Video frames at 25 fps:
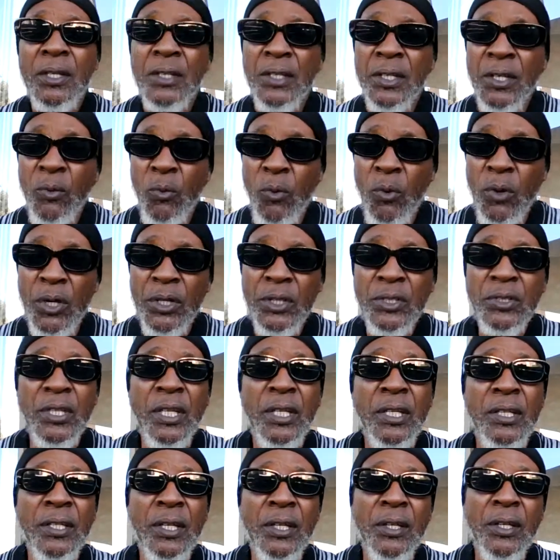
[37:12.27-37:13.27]
They're
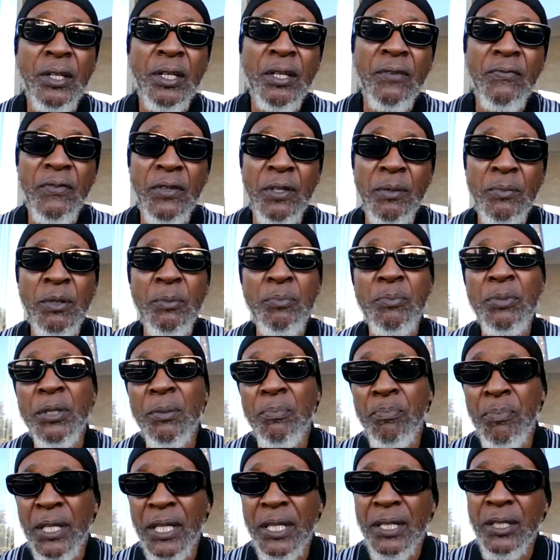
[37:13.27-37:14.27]
looking for him to be a
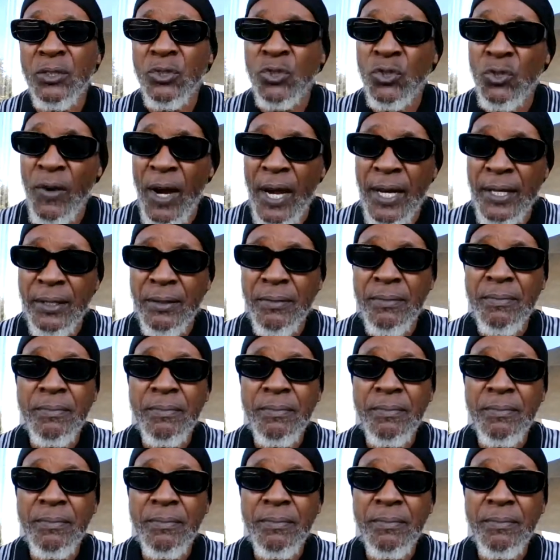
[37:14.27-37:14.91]
bit contrite.